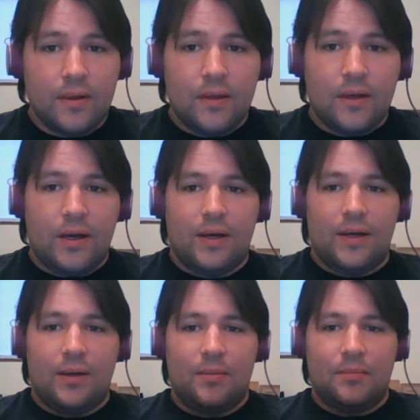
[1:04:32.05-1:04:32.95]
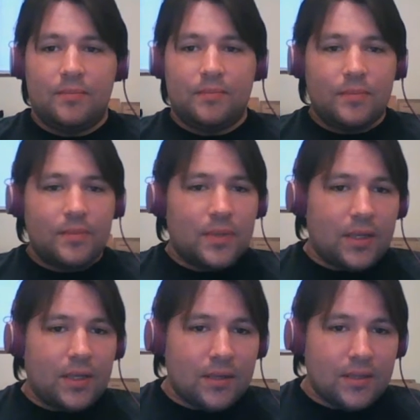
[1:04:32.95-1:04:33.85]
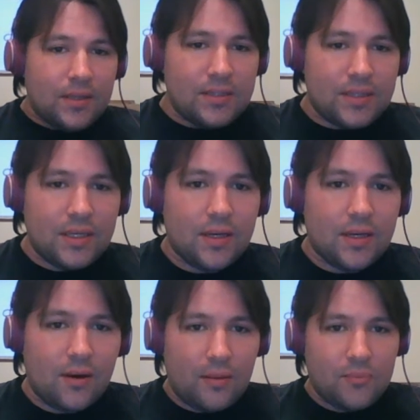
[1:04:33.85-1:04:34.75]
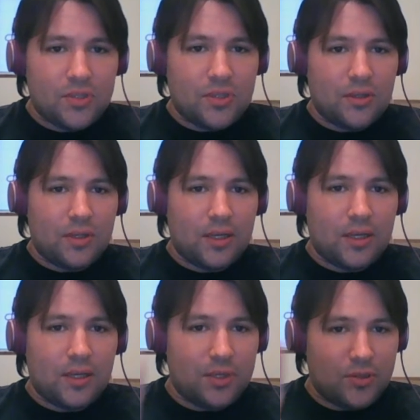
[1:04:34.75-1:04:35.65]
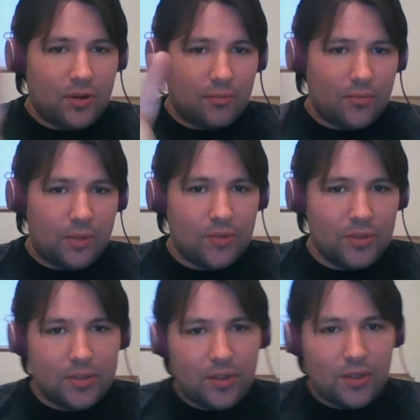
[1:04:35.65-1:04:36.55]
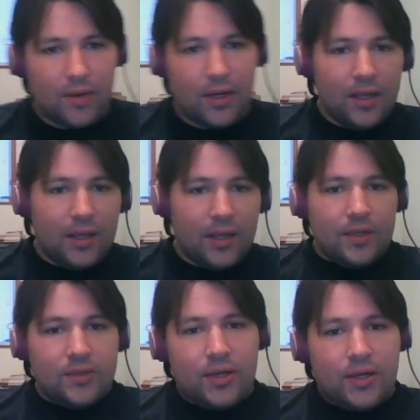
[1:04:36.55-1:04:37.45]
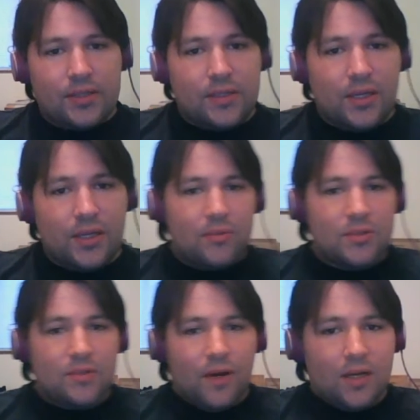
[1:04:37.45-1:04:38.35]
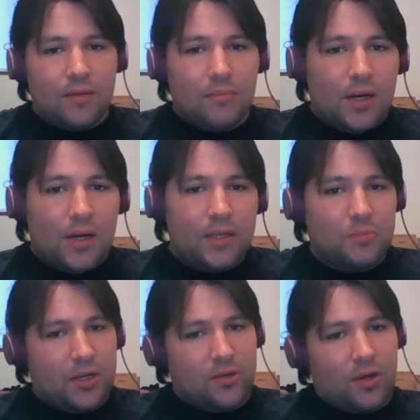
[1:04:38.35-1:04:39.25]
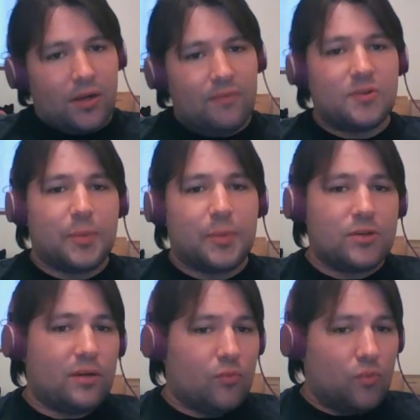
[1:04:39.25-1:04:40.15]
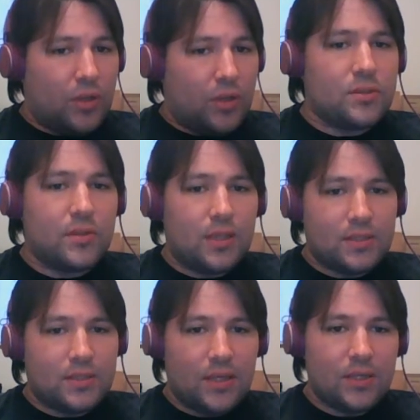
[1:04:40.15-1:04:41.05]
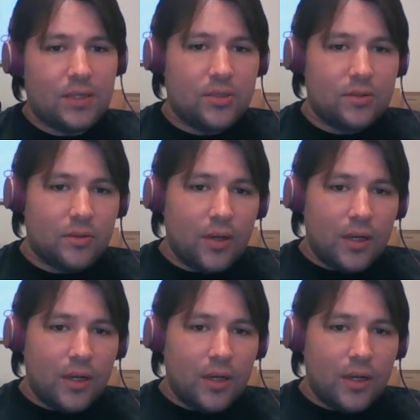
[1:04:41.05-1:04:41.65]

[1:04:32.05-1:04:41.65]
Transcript: And let's see here. I'm just going to look it up, make sure I'm doing this all right. Transit time is divided by spike drive. You have a spike drive of 1, so that's not an issue.